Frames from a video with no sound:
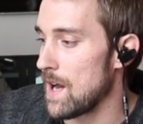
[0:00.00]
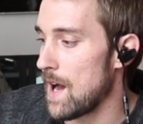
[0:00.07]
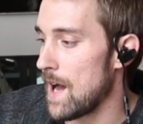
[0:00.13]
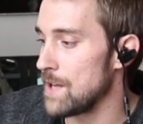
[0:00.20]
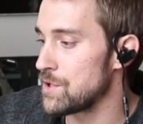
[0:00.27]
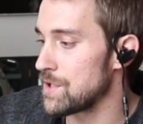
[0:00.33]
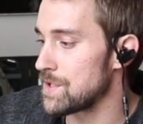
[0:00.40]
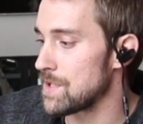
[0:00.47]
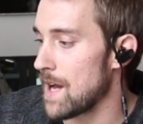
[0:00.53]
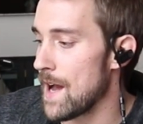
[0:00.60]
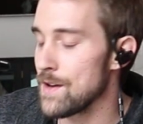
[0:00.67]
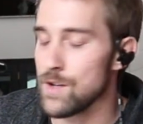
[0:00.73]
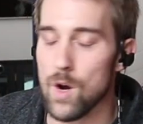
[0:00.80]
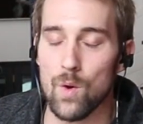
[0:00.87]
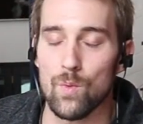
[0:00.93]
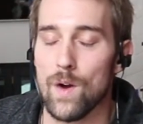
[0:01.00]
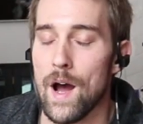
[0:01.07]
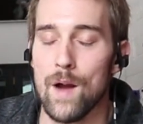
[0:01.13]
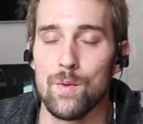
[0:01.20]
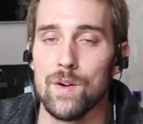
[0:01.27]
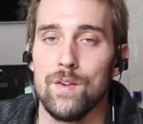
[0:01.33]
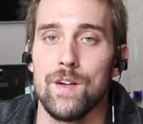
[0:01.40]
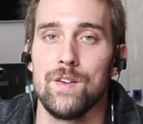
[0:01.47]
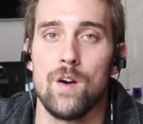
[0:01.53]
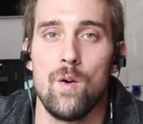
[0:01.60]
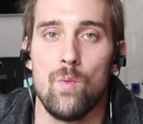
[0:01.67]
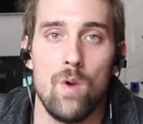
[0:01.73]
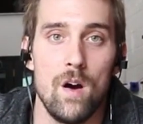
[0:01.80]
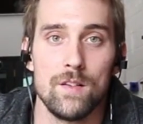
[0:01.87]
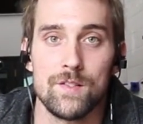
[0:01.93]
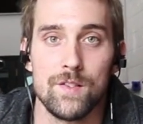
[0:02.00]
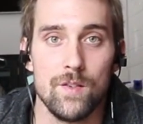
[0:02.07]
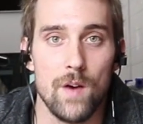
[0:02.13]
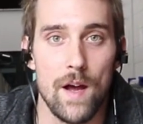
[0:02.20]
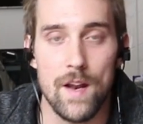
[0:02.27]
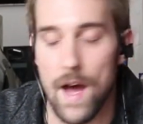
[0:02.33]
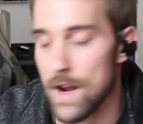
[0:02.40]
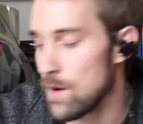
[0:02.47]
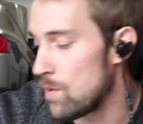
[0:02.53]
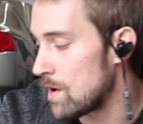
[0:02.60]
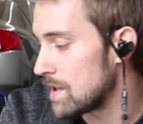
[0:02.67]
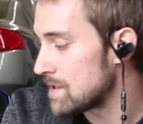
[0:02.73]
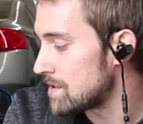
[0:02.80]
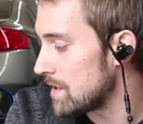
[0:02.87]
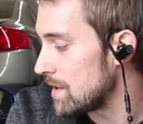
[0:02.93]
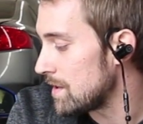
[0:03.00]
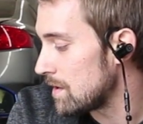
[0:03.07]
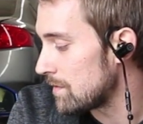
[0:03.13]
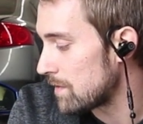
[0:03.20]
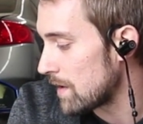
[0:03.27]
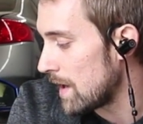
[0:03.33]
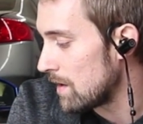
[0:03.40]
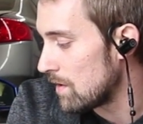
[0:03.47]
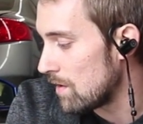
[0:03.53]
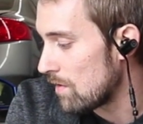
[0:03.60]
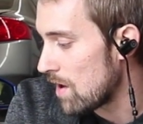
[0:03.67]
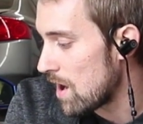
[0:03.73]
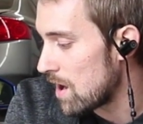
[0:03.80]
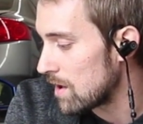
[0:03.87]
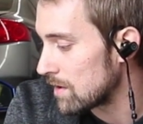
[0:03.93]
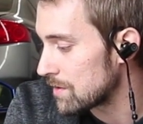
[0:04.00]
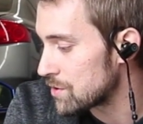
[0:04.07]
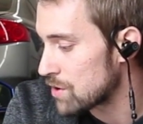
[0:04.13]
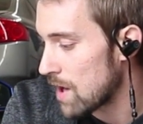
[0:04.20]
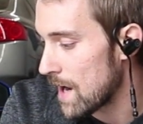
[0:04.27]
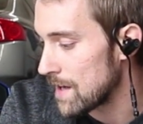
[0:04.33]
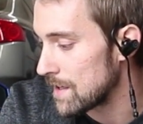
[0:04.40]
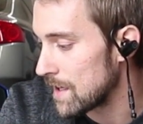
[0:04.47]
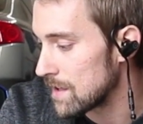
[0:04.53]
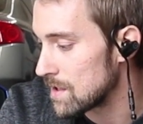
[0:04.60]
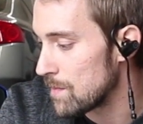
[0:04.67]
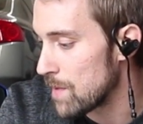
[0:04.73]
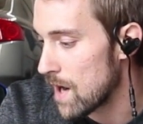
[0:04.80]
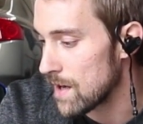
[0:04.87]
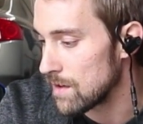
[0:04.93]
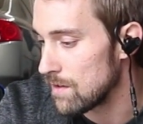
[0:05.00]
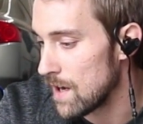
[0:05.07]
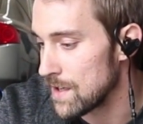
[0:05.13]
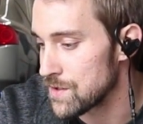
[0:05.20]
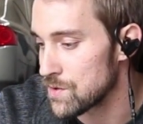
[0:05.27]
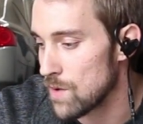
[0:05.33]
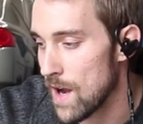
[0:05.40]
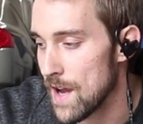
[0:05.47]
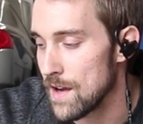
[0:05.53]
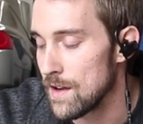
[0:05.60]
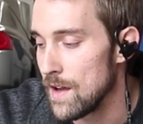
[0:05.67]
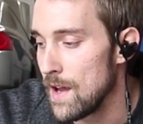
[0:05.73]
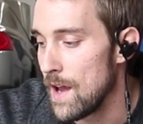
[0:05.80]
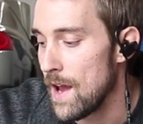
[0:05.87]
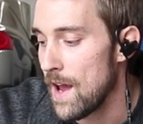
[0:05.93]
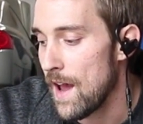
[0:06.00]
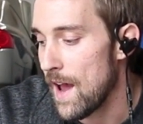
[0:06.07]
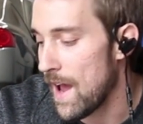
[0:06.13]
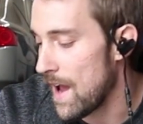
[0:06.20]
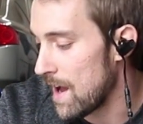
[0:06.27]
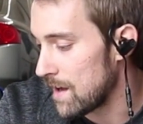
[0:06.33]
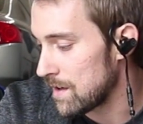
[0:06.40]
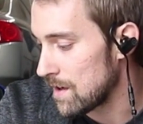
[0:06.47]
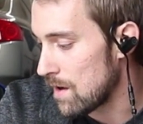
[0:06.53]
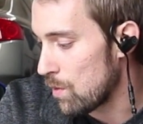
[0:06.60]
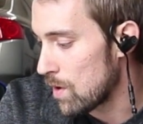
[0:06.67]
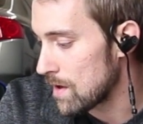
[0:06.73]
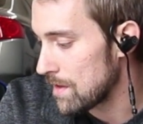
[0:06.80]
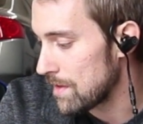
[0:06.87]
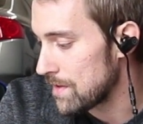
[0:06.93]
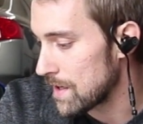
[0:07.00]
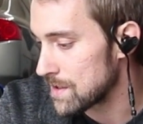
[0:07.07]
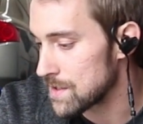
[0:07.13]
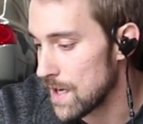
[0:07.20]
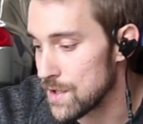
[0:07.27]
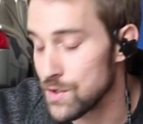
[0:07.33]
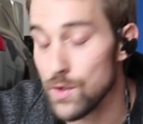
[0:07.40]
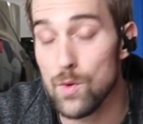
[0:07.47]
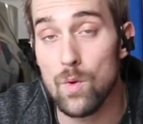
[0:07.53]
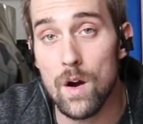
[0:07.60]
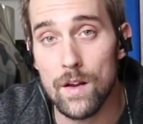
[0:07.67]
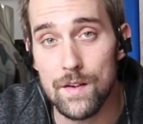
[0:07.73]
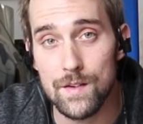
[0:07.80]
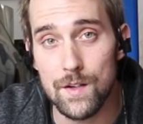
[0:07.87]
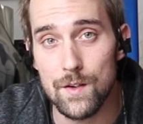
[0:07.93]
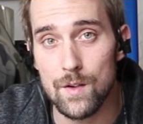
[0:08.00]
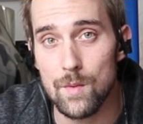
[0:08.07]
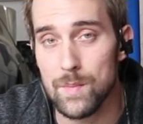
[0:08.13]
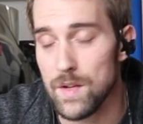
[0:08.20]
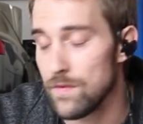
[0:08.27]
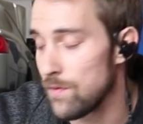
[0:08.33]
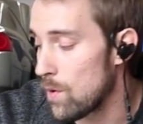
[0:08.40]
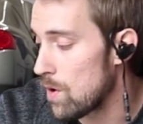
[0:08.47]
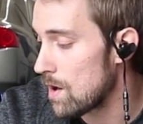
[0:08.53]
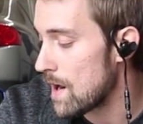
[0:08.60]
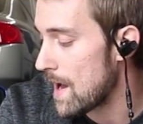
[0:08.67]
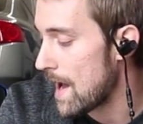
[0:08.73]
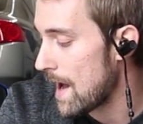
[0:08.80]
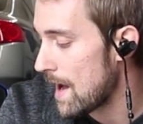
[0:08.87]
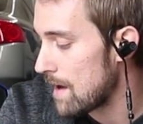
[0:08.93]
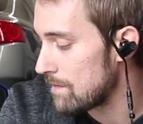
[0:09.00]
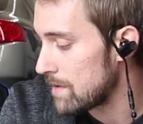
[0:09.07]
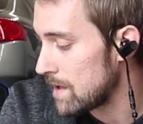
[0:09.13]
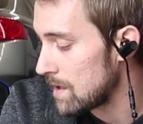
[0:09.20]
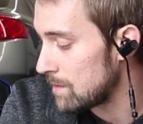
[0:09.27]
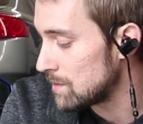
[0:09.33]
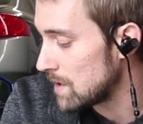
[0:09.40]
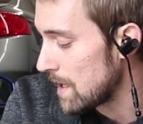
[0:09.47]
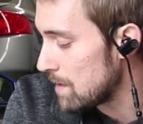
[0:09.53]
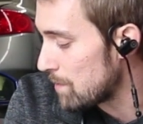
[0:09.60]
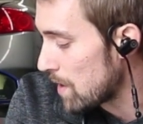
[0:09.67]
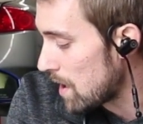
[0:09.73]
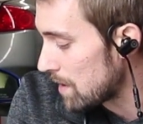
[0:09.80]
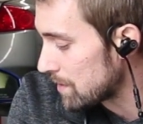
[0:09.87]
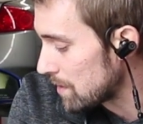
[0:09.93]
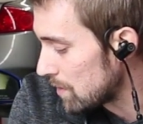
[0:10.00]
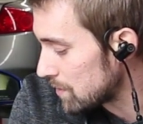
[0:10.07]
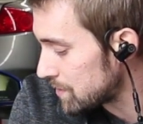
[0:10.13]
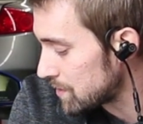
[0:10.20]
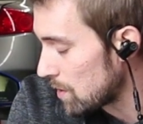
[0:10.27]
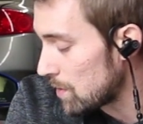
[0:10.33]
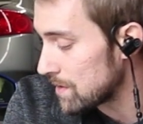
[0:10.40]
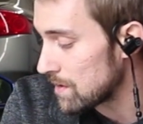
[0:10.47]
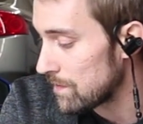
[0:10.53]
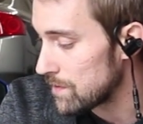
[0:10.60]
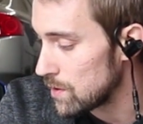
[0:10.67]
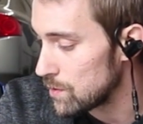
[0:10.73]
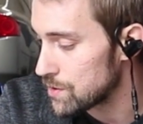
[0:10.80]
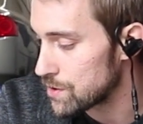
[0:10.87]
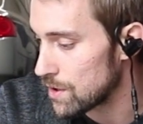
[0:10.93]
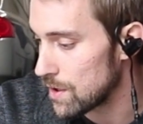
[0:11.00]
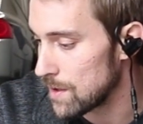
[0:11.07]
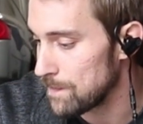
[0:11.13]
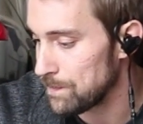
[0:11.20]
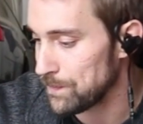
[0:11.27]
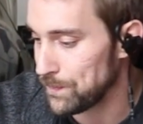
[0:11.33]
I really don't want to. I don't want to sit here for hella long trying to get the body lines right. And one of the things I do want to do before I have him lay Bondo, so in the future,